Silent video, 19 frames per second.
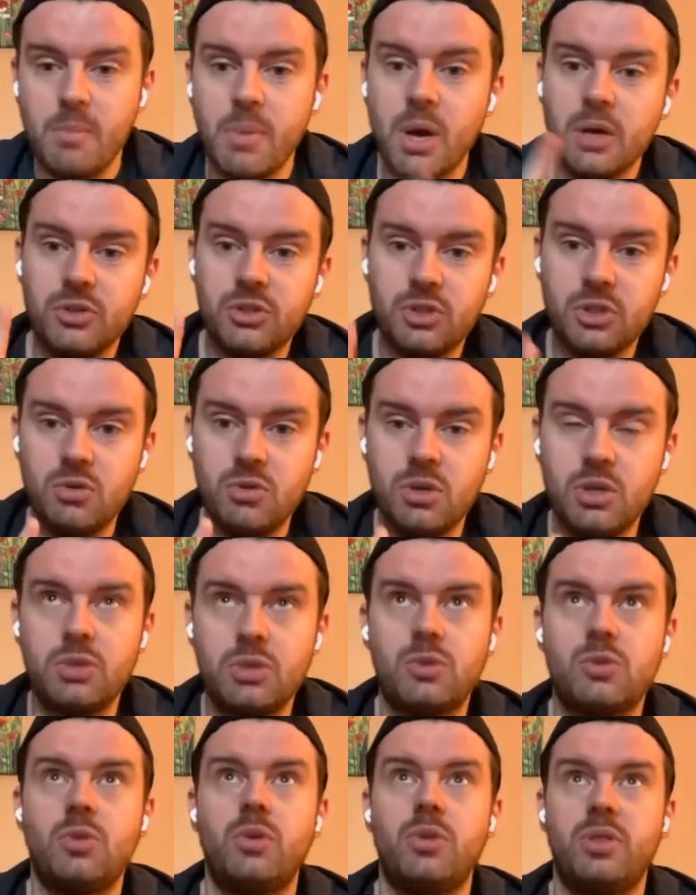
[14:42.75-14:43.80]
But as soon
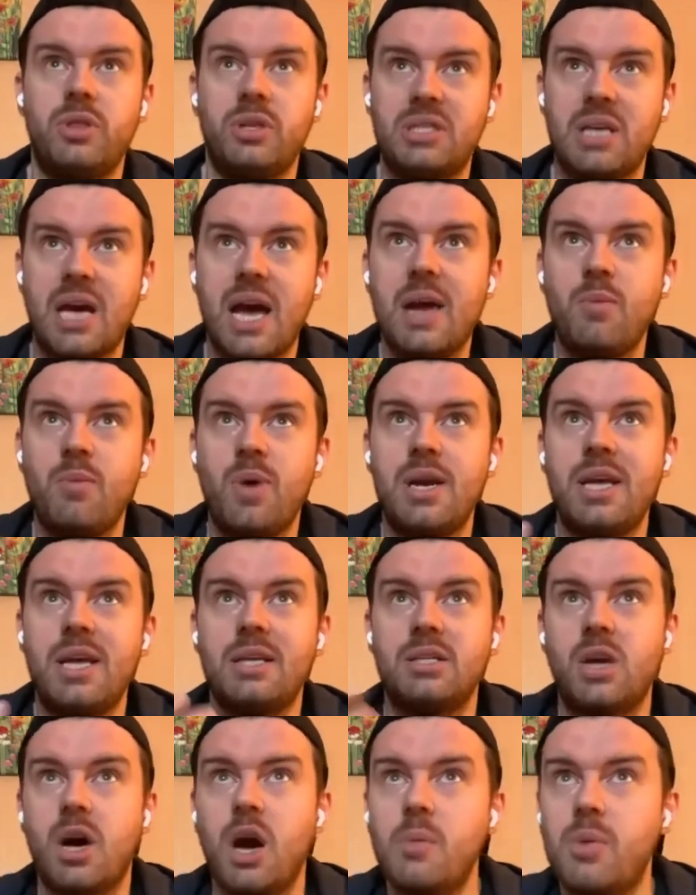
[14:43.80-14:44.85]
as the time when
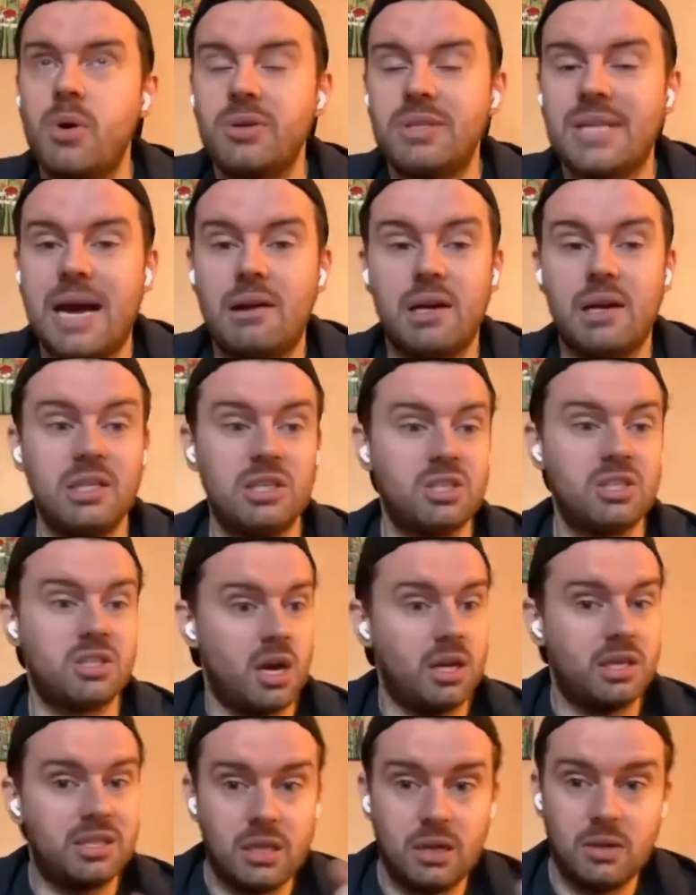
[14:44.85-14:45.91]
his car broke down and he
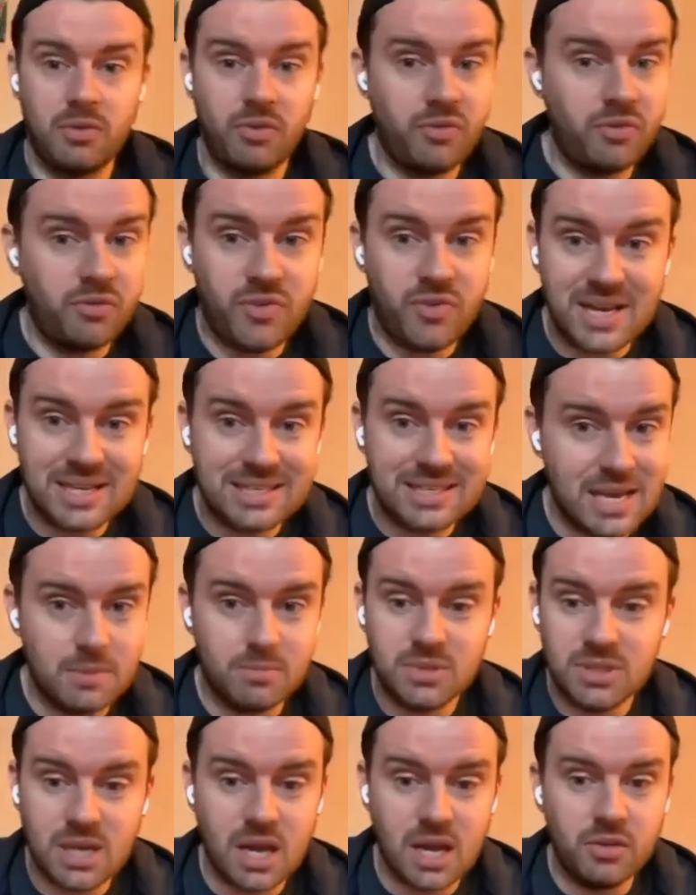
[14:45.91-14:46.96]
started to fix it
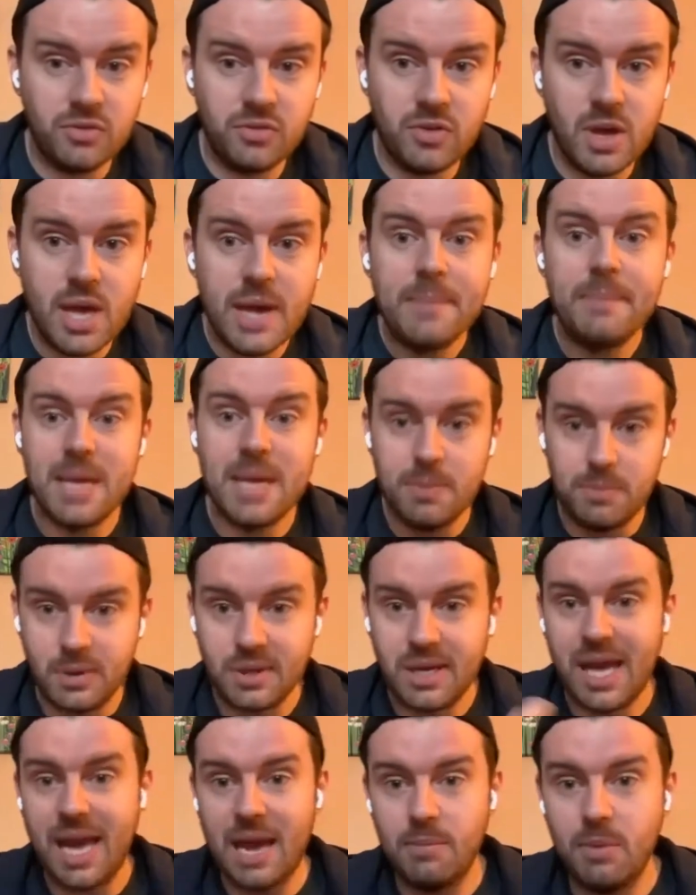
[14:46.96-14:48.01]
himself,
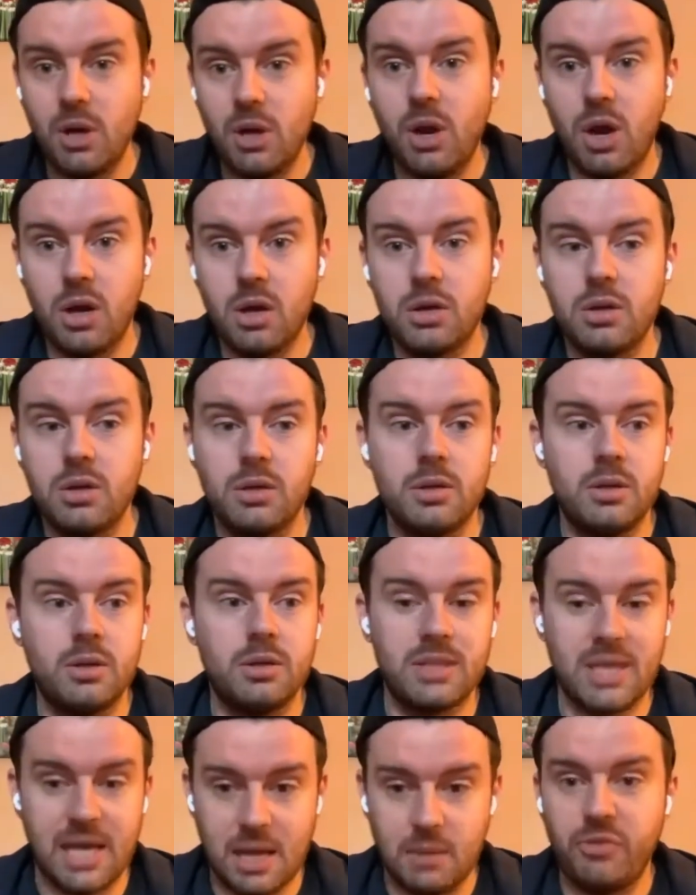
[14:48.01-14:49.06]
people came along
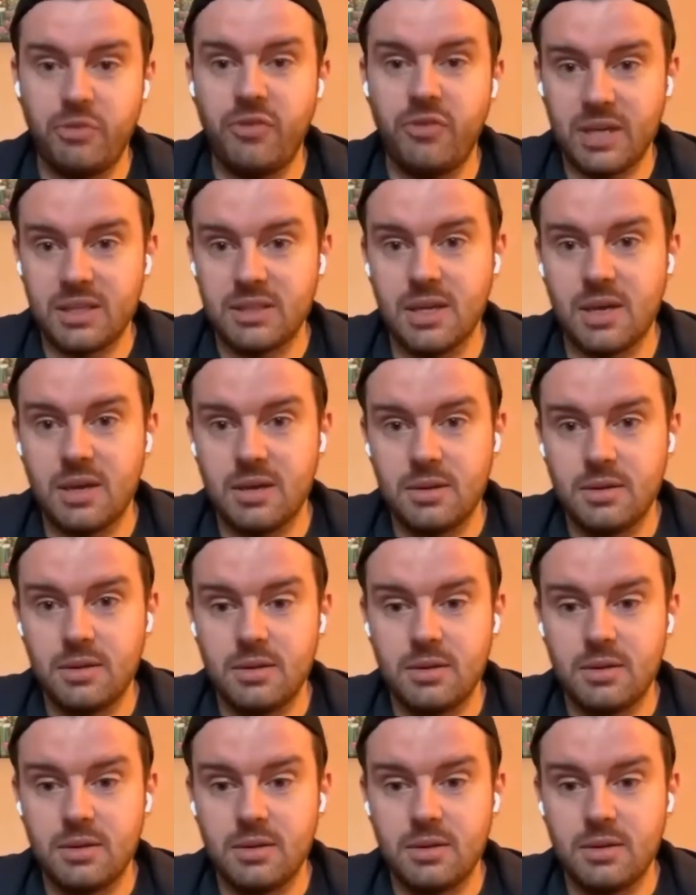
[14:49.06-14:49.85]
to help fix it.